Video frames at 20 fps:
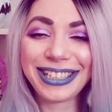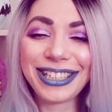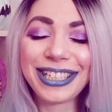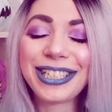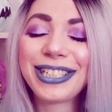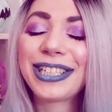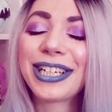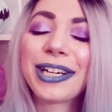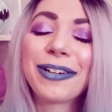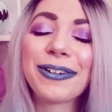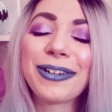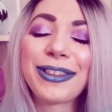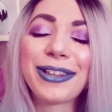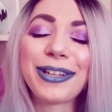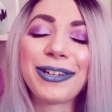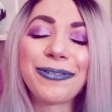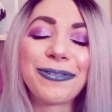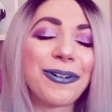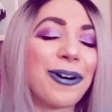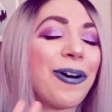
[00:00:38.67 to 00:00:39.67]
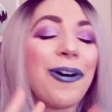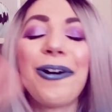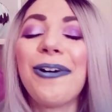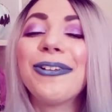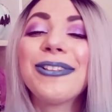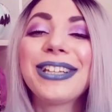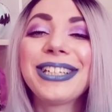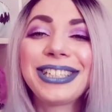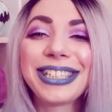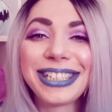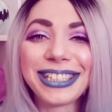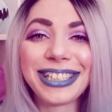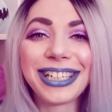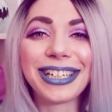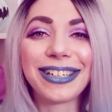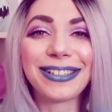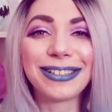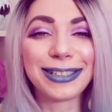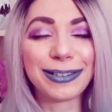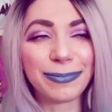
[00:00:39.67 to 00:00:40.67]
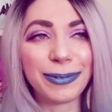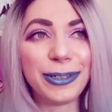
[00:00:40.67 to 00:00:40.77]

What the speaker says: to share with you all the details.